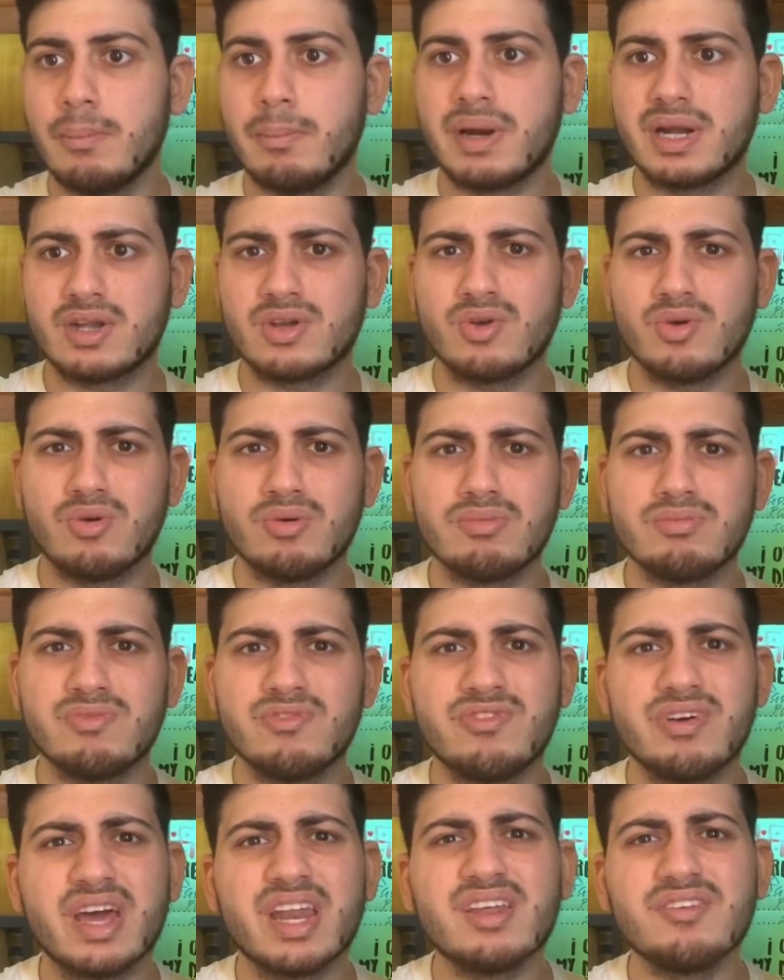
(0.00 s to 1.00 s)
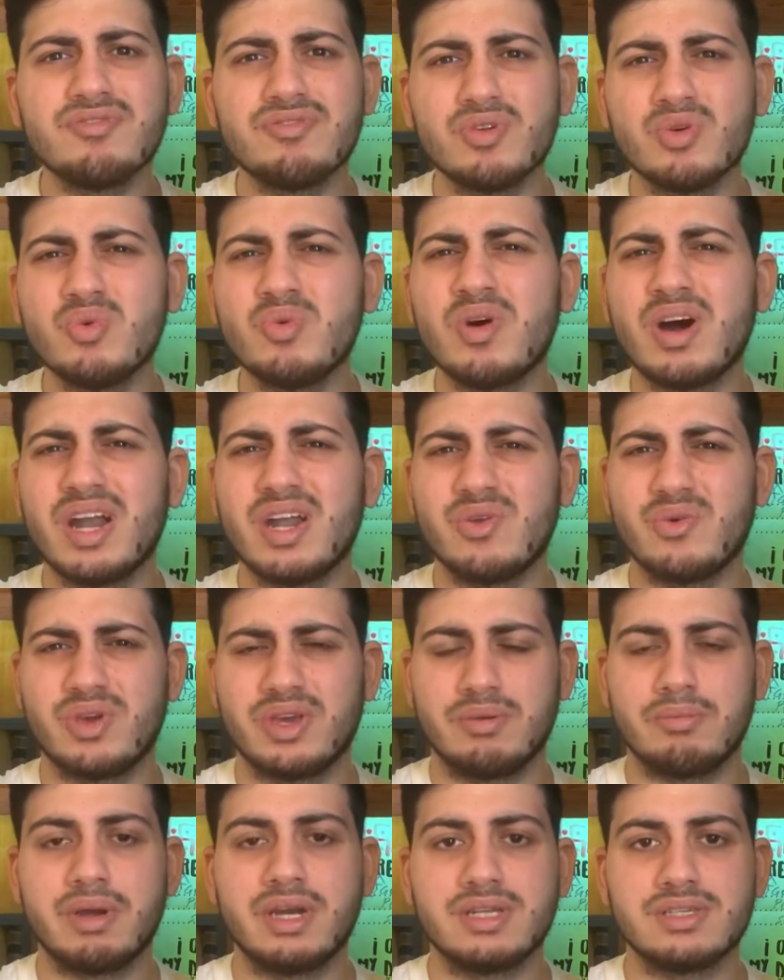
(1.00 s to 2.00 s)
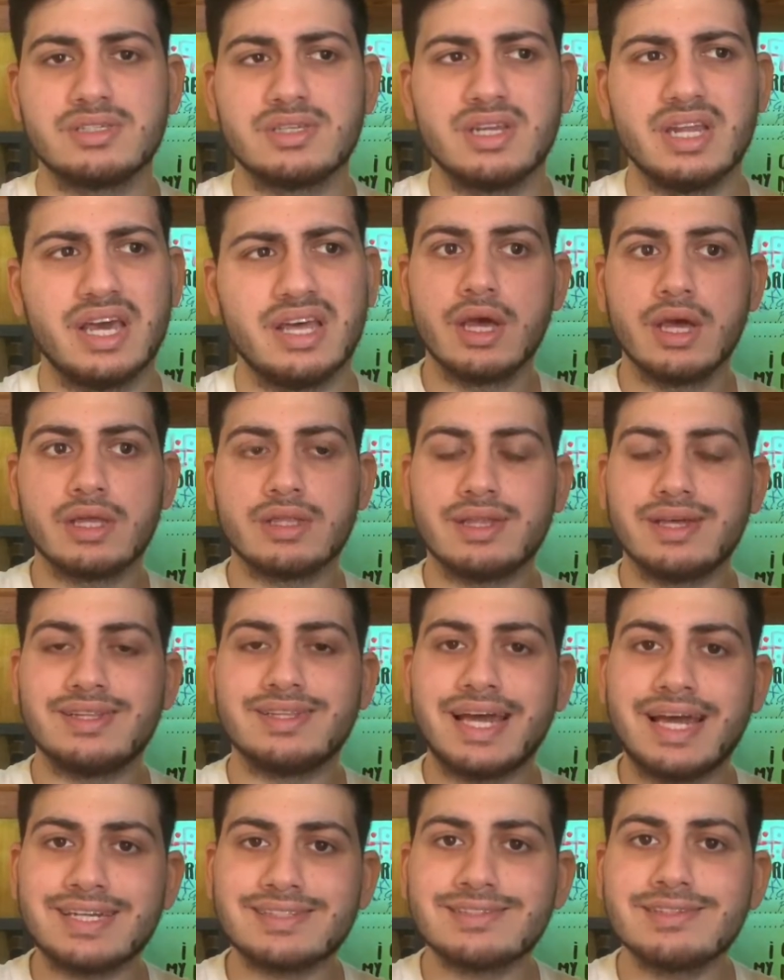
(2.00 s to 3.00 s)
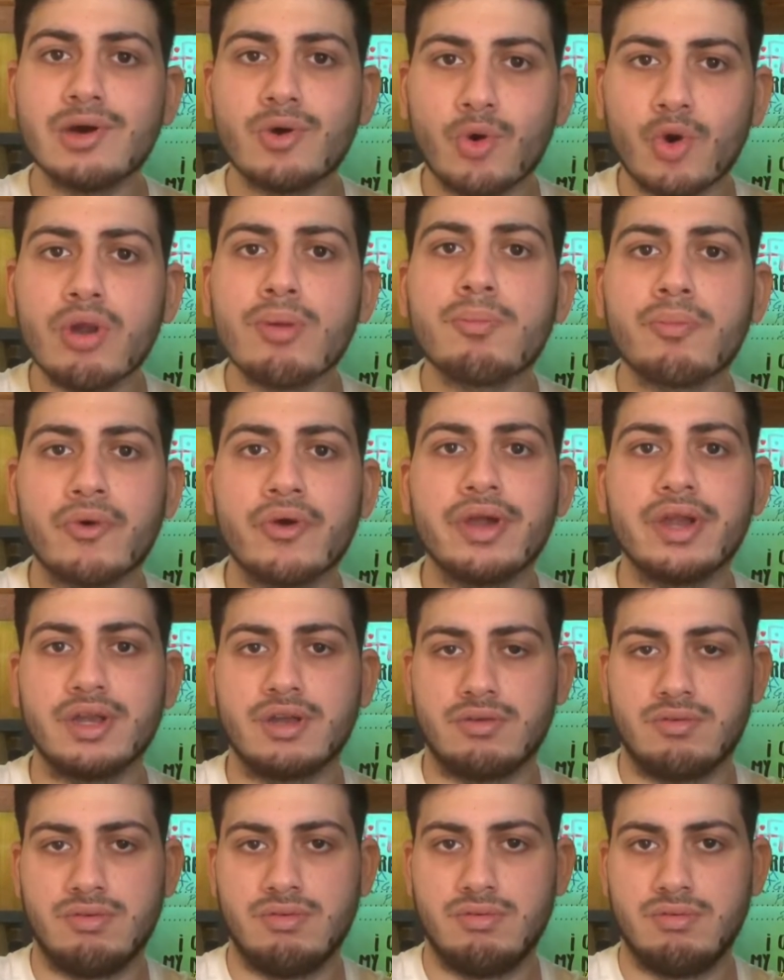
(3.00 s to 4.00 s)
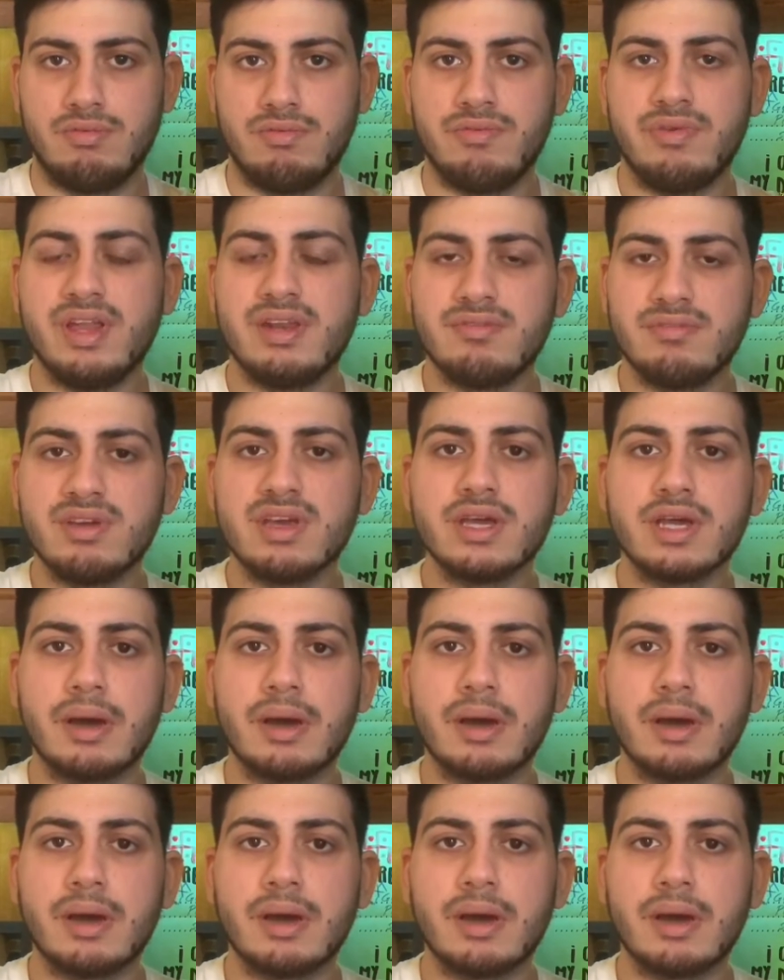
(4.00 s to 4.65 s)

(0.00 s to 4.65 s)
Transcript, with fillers: but no very few are doing medicine and th- that's the whole point when we